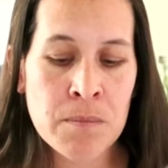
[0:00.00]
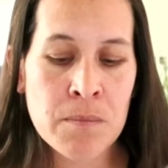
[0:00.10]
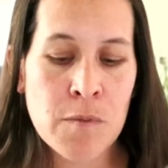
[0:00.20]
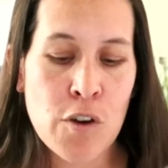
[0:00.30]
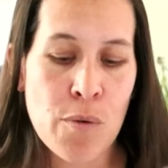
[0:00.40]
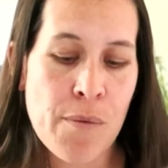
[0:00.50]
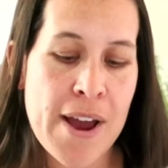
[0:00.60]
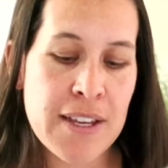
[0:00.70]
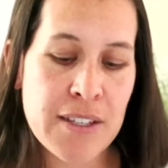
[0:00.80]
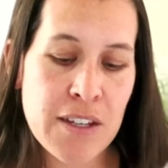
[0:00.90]
You're
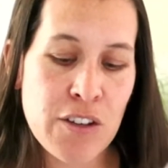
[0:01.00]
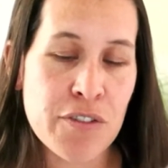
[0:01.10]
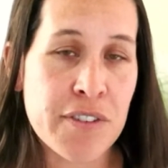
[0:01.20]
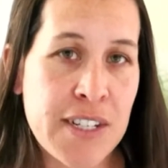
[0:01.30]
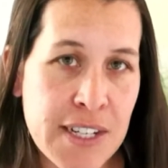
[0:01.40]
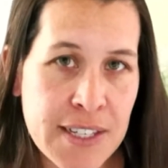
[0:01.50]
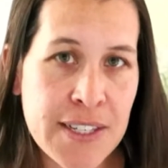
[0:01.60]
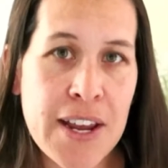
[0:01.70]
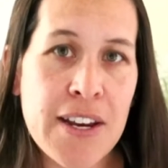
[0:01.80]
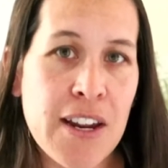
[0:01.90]
rising, you're
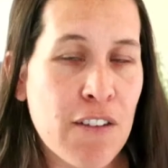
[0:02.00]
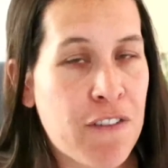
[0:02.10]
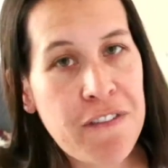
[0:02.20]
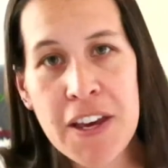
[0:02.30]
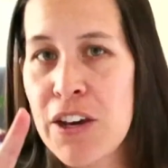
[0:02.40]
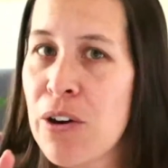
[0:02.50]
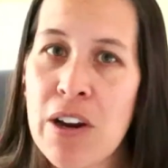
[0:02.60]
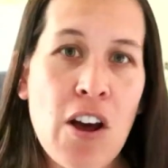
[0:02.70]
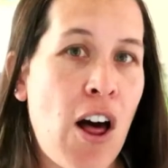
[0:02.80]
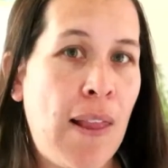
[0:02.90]
descending. Figure
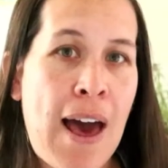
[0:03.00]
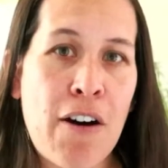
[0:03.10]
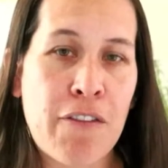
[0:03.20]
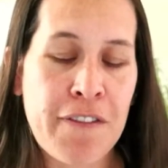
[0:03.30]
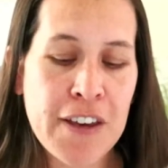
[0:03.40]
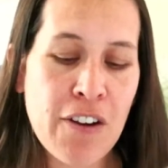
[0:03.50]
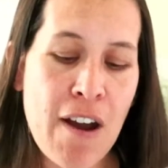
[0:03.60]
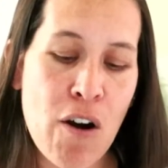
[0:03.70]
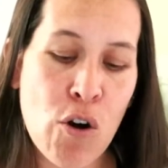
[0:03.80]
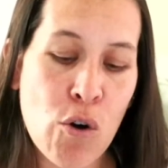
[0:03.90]
it all out. Figure
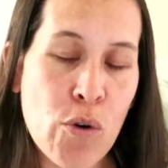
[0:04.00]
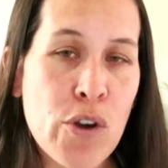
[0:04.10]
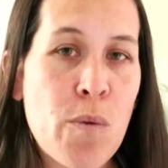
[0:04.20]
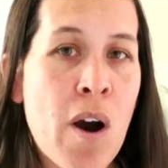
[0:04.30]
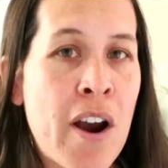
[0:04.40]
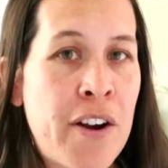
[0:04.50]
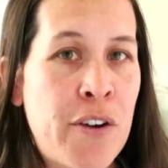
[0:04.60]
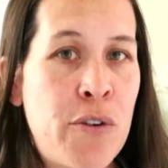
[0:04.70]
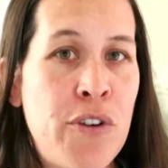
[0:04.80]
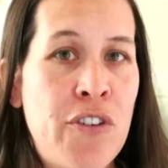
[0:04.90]
out who you are and
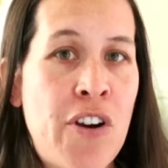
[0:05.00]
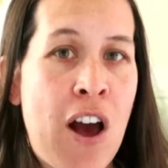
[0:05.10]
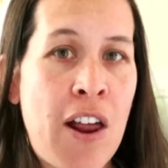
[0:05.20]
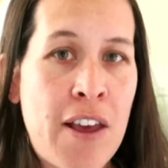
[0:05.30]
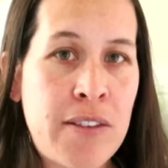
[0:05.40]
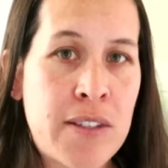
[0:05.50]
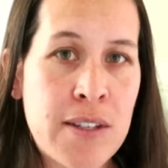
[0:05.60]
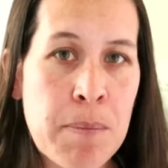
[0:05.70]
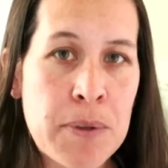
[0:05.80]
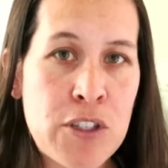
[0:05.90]
who you're not and
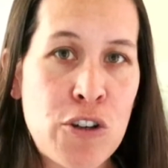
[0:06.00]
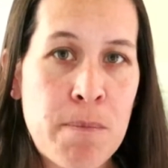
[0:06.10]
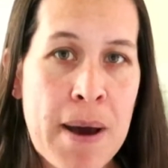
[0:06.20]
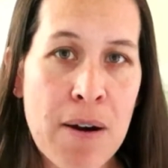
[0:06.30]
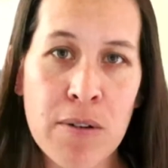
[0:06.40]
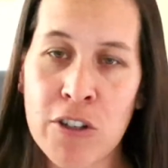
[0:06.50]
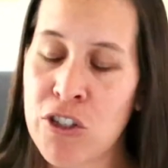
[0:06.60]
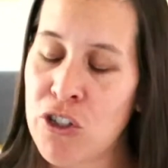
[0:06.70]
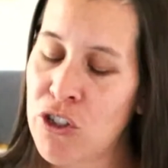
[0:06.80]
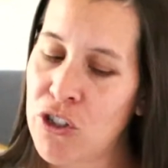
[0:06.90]
step into your power.
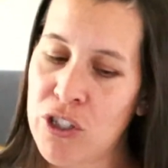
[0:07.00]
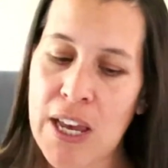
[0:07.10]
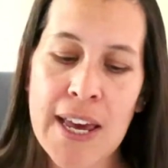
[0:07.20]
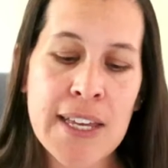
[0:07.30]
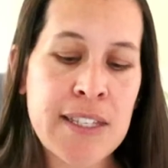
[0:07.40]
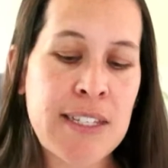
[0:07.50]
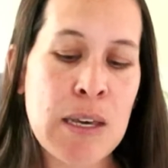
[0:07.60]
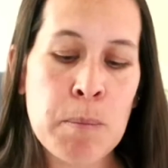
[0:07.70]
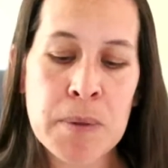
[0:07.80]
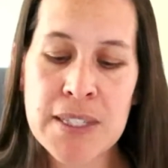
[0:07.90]
Take a
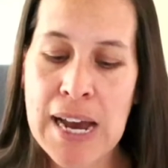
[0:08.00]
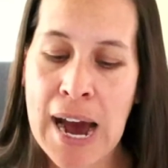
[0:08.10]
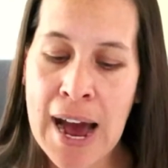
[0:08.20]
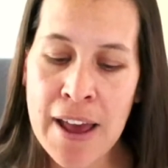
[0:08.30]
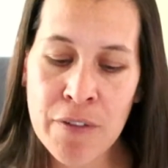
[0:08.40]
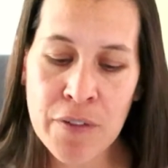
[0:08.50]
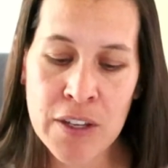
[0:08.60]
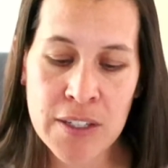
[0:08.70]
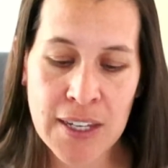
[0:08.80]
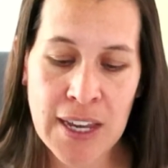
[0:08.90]
deep dive
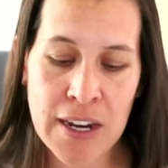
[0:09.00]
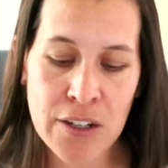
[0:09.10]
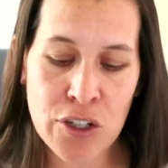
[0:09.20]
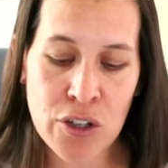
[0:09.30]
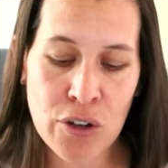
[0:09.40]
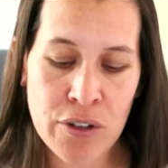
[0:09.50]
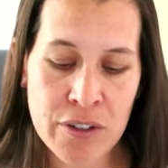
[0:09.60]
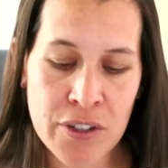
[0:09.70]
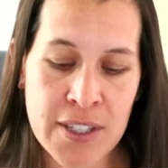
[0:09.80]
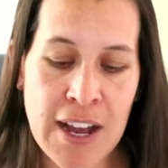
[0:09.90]
into getting to know
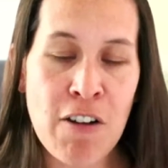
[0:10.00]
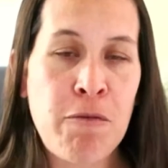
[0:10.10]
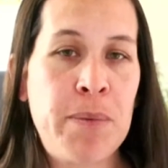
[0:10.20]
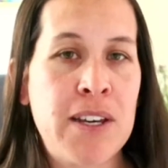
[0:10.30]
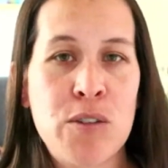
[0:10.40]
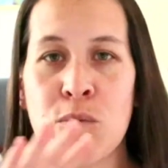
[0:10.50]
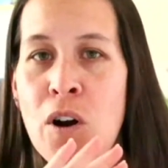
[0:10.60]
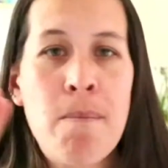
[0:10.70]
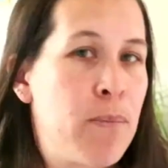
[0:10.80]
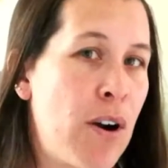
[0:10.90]
yourself because we're
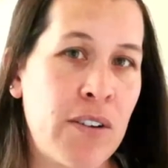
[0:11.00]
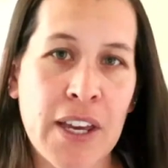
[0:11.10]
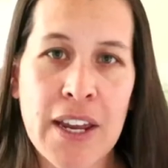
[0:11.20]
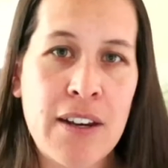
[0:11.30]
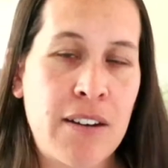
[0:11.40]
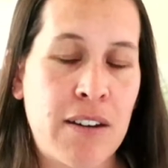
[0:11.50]
all broken.